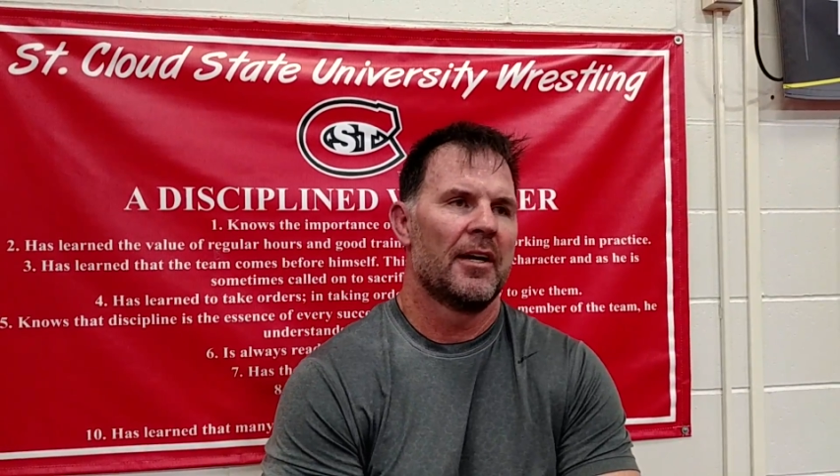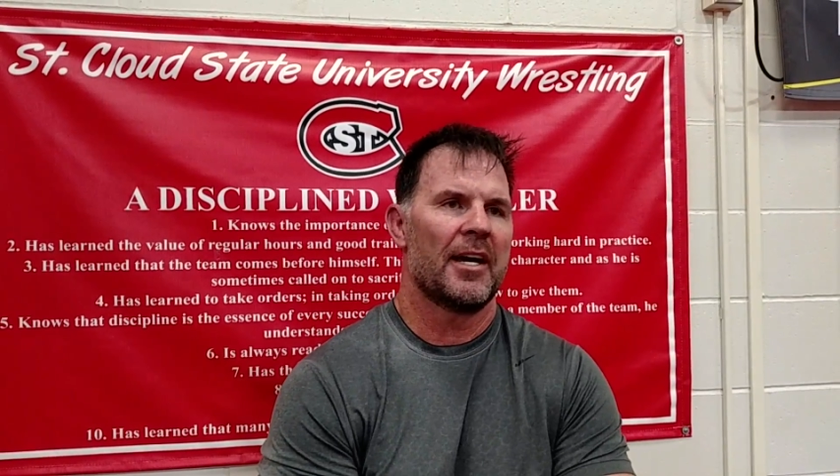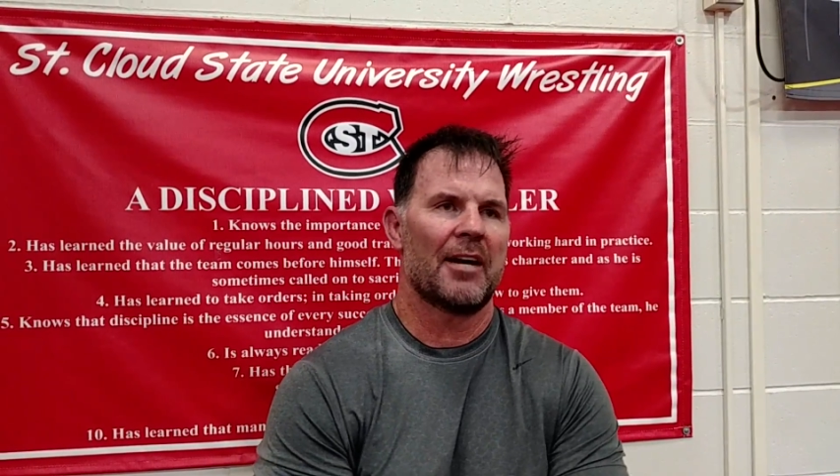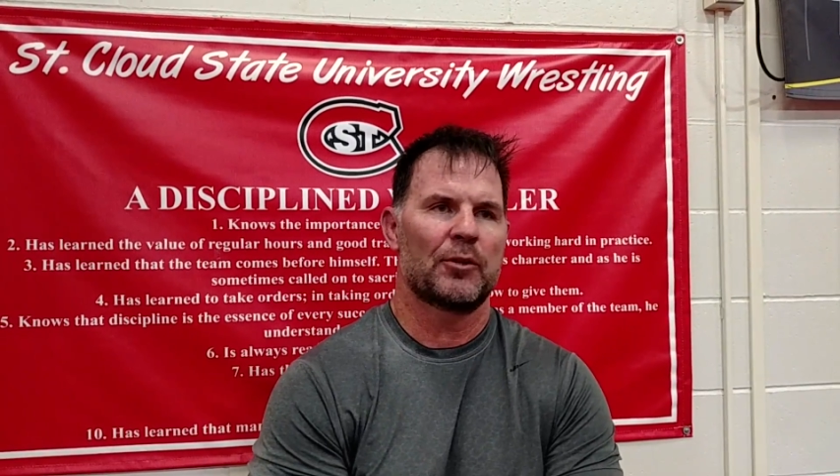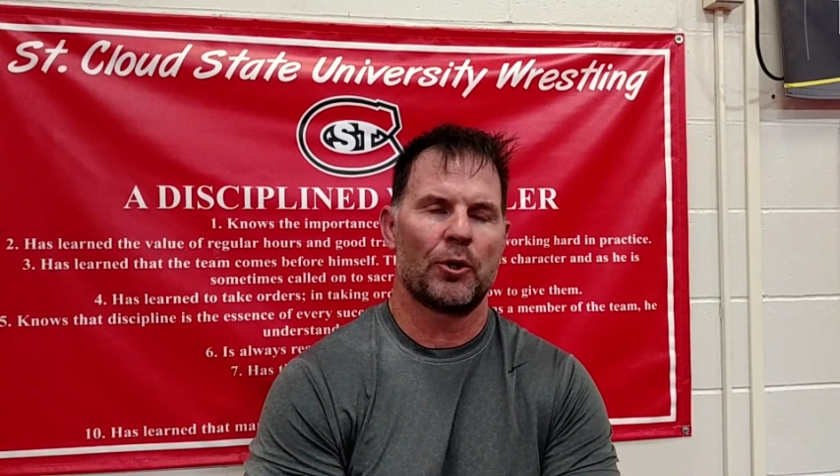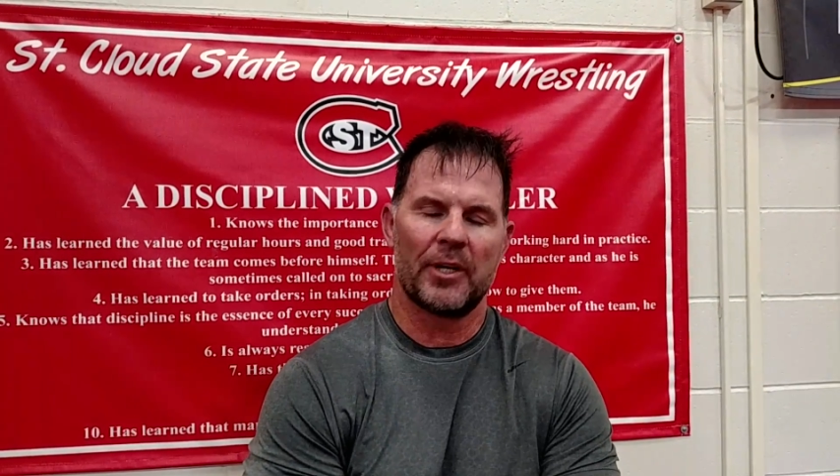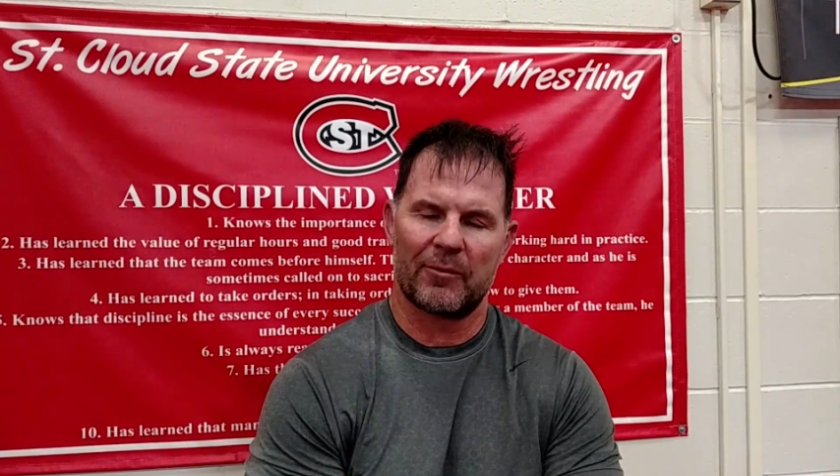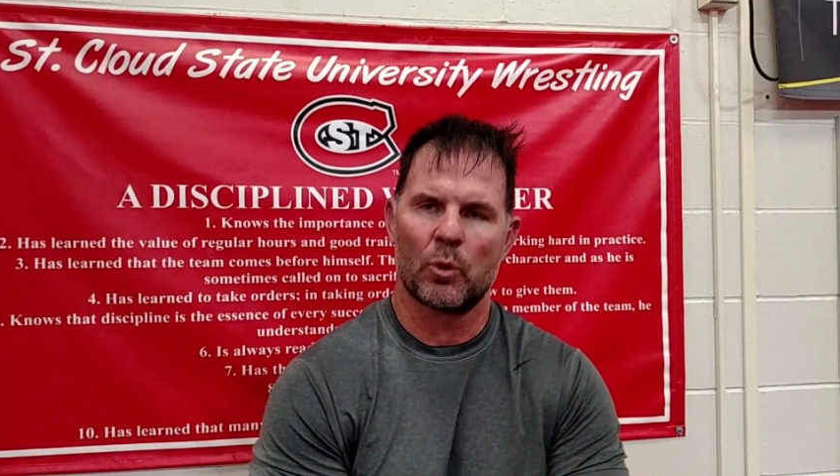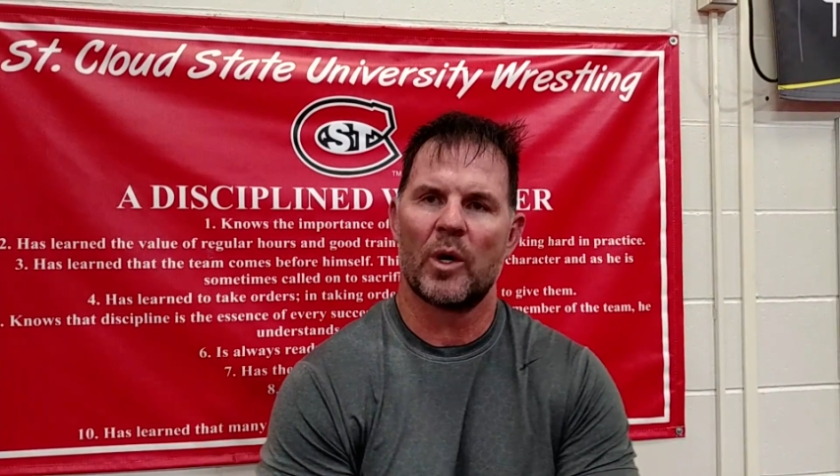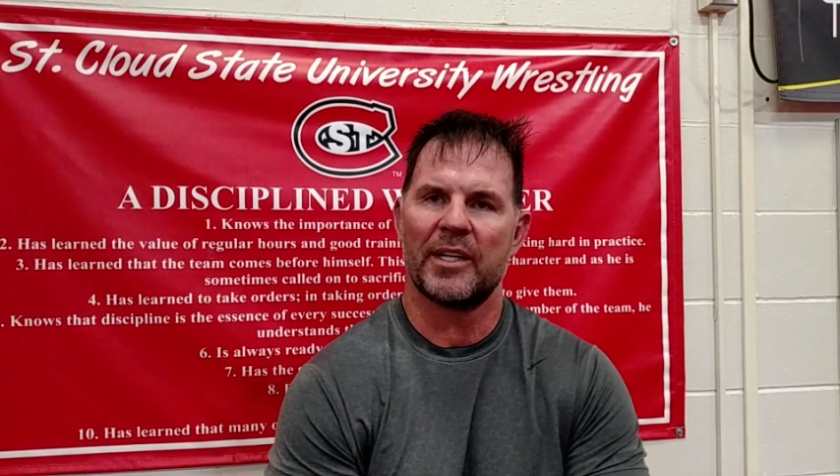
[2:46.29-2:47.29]
and I've turned
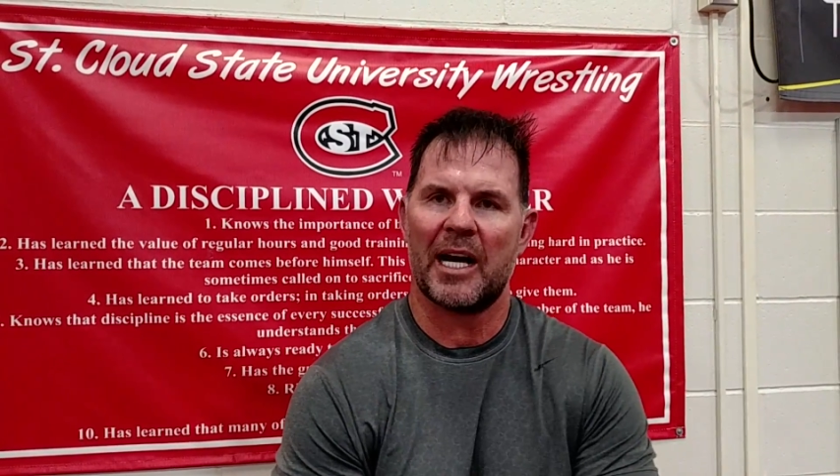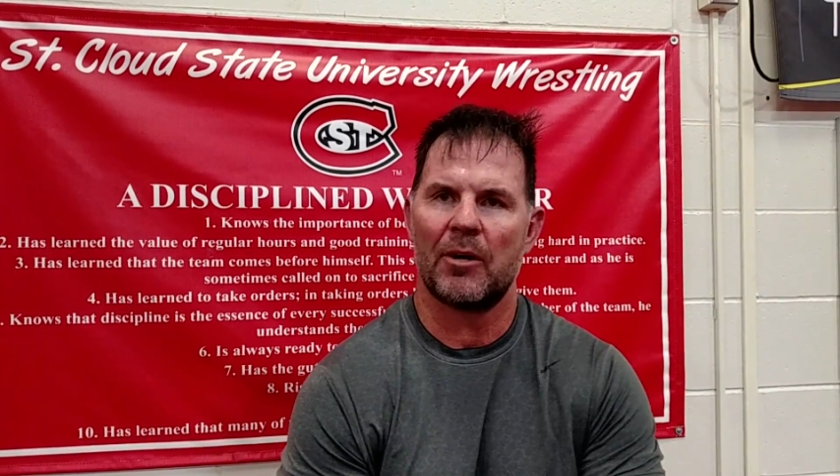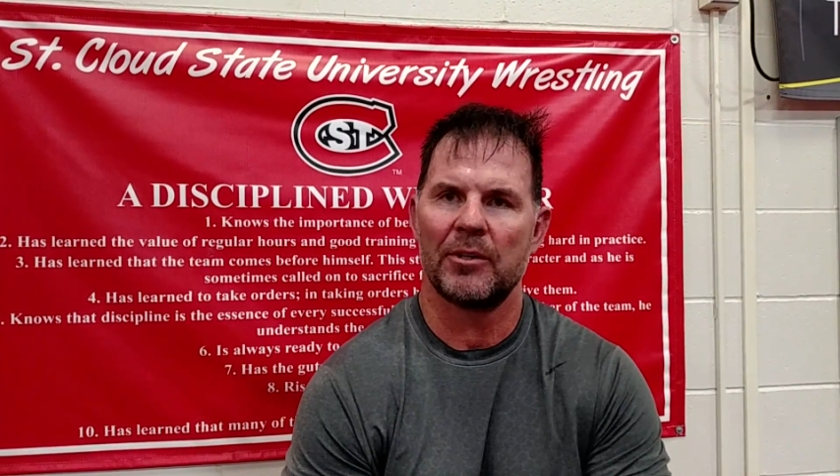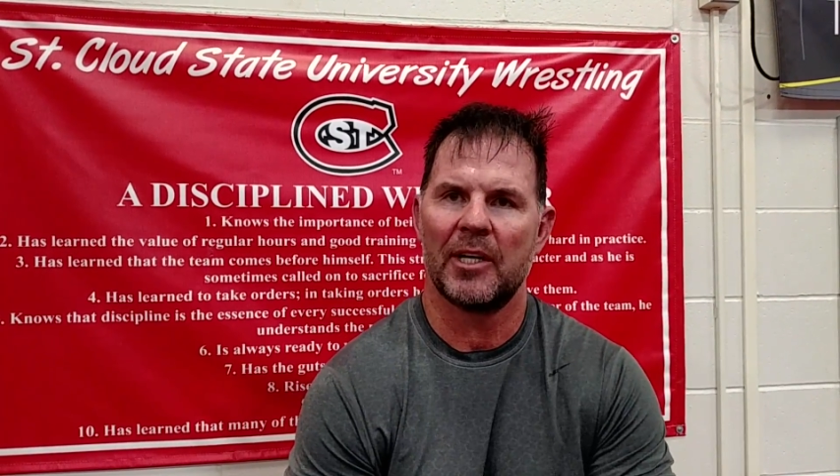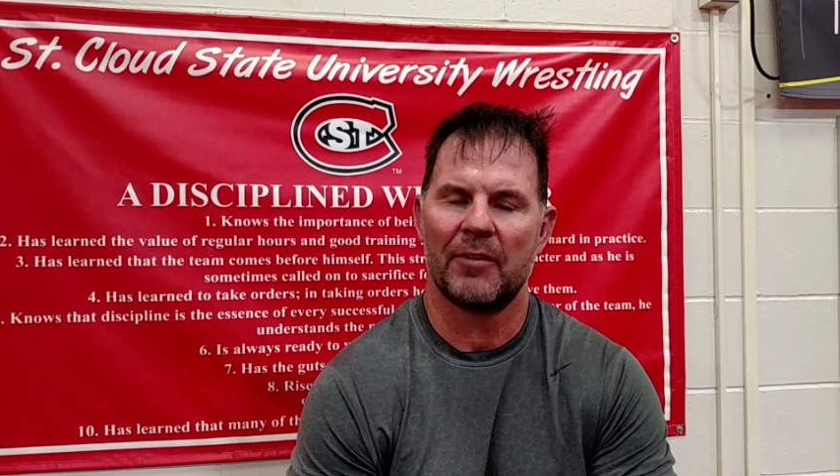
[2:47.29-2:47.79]
everyone down.